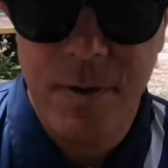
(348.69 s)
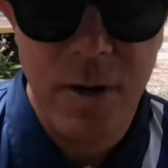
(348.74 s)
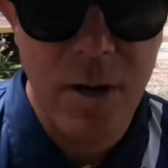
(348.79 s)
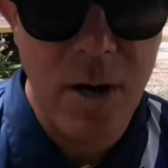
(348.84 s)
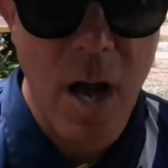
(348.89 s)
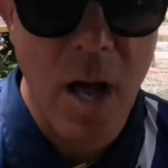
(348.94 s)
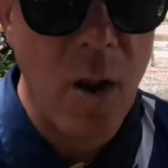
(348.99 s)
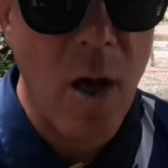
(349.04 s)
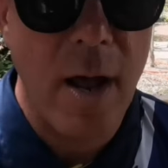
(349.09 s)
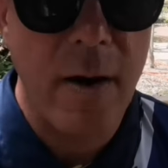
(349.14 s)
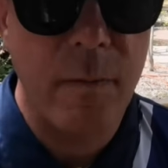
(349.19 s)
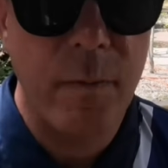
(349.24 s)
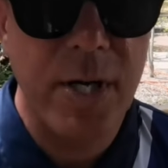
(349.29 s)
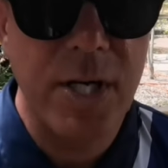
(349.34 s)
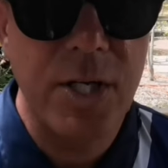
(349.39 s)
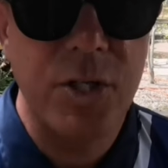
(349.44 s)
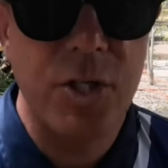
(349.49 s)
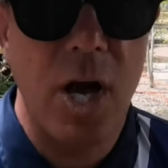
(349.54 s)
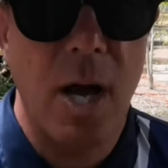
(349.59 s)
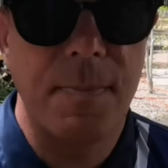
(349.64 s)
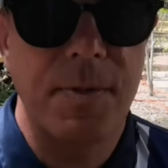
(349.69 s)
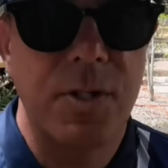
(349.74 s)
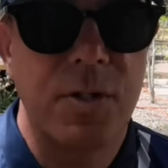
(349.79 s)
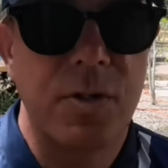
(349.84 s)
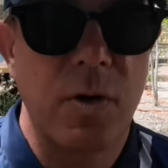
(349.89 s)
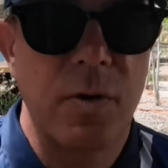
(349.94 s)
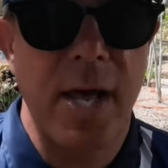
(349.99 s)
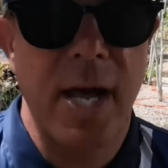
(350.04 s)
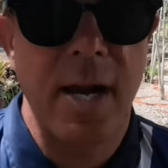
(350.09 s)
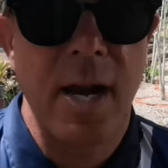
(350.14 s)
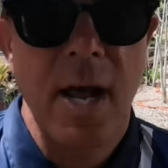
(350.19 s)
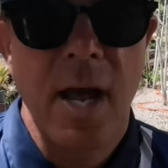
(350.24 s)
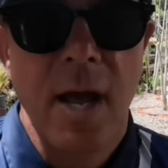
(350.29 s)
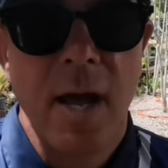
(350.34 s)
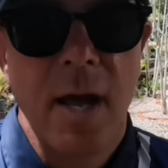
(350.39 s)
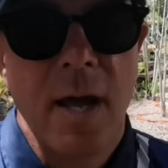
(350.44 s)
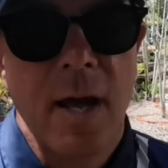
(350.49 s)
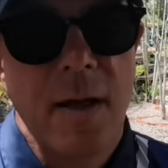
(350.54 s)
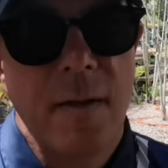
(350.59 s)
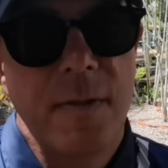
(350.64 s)
for a lot of weed shops so that
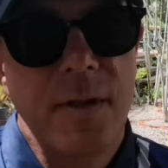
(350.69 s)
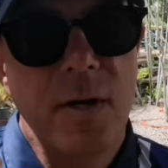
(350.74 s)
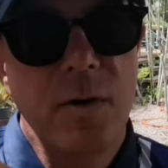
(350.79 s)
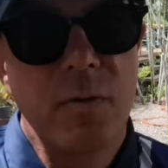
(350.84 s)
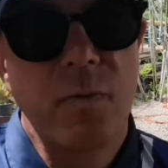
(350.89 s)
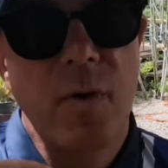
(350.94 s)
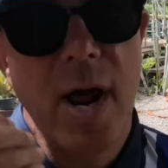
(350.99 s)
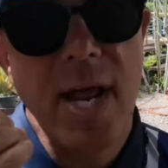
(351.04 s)
the